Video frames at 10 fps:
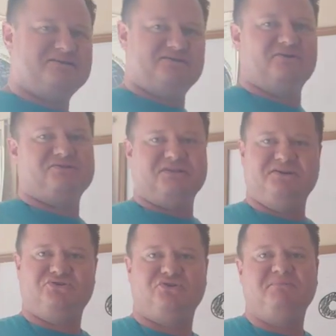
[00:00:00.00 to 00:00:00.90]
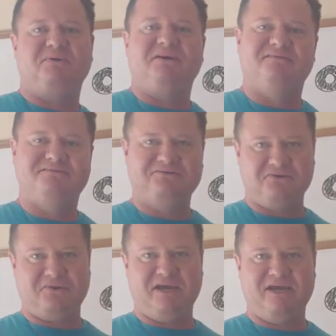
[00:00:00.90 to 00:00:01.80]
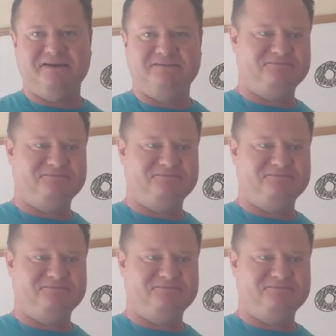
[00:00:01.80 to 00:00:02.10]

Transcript: of starts to get trippy, okay?